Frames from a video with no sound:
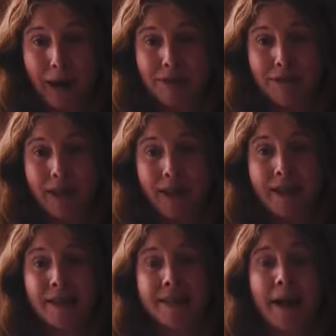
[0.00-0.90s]

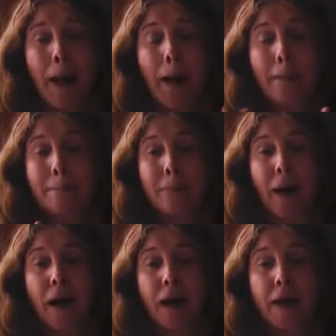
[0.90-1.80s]
paralysed
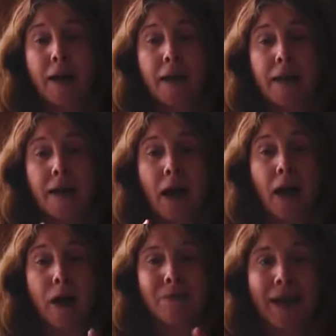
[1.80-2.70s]
by
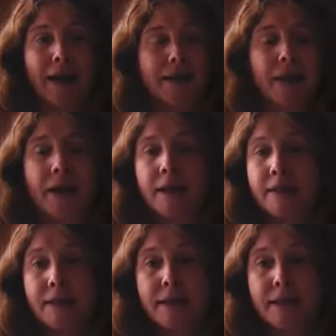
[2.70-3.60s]

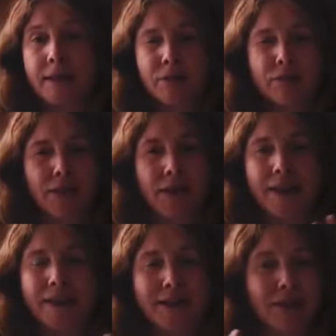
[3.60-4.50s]
anxiety and
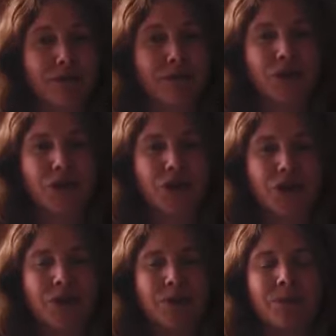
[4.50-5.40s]
fears and
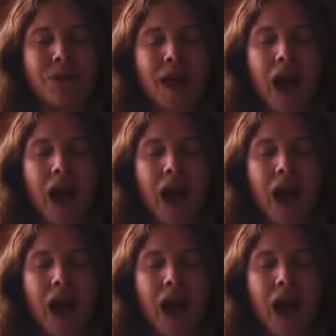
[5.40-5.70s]
confusion.